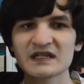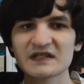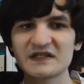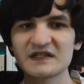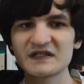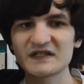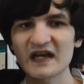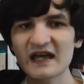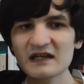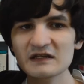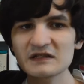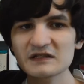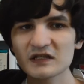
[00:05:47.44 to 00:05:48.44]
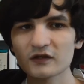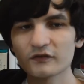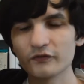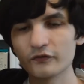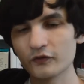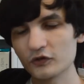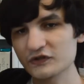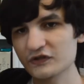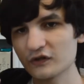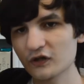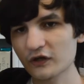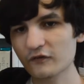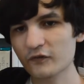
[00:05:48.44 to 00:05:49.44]
said that
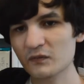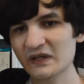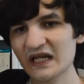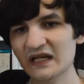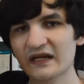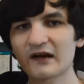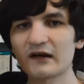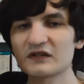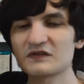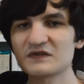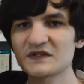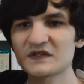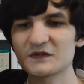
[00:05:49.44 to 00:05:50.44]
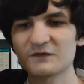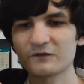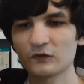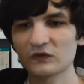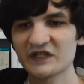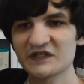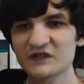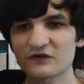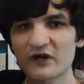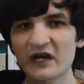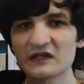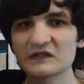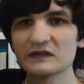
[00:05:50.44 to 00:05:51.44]
none of the main characters is fully
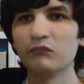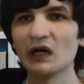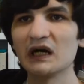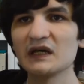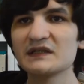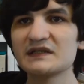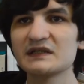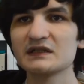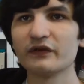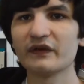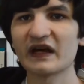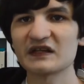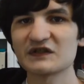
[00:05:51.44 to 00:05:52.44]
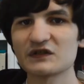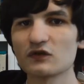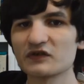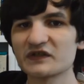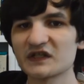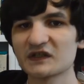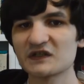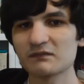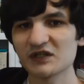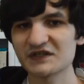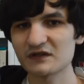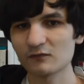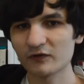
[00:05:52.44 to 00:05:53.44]
straight, but that is not
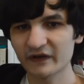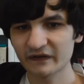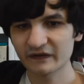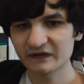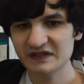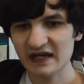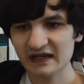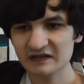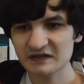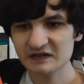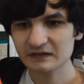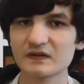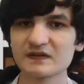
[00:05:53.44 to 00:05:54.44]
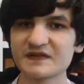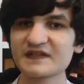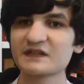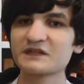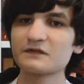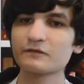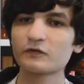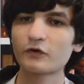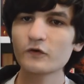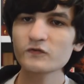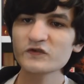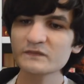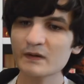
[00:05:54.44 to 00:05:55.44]
explicit within the text. Six of
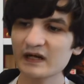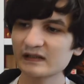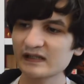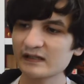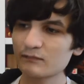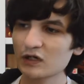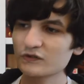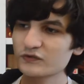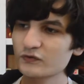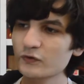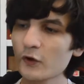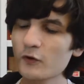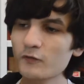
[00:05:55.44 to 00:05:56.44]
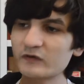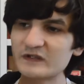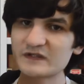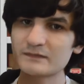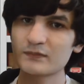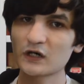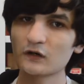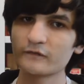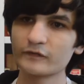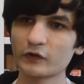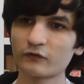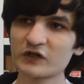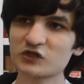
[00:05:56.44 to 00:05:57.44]
Crows by Leigh Bardugo is part of
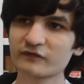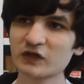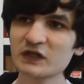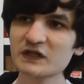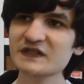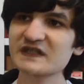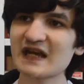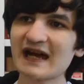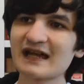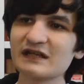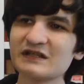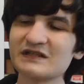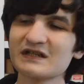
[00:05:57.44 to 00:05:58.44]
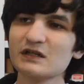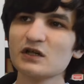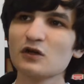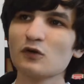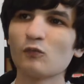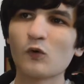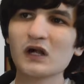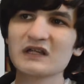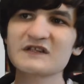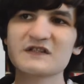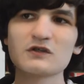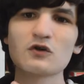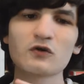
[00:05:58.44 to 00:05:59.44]
the Grishaverse, and while
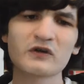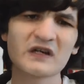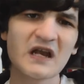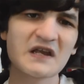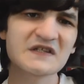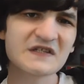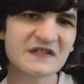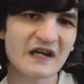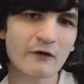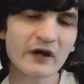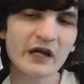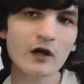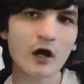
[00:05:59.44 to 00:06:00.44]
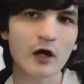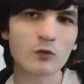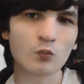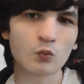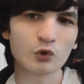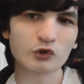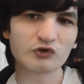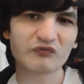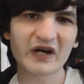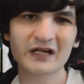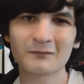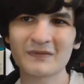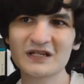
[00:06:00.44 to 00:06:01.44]
it's not necessary, I would
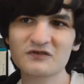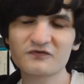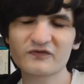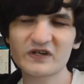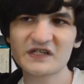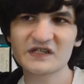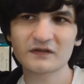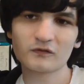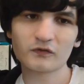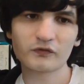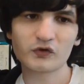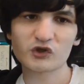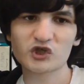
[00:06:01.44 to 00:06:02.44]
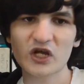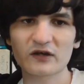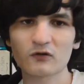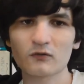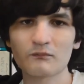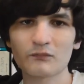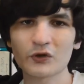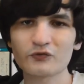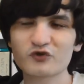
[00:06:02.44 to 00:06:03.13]
recommend reading the Shadow and Bone